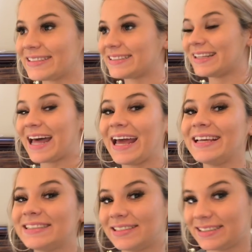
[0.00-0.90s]
So that
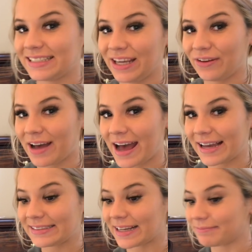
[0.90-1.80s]
is the tea, you
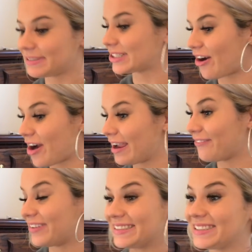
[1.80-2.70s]
guys. I'm sorry
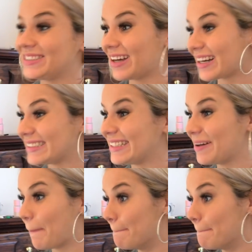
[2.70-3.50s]
if it sucked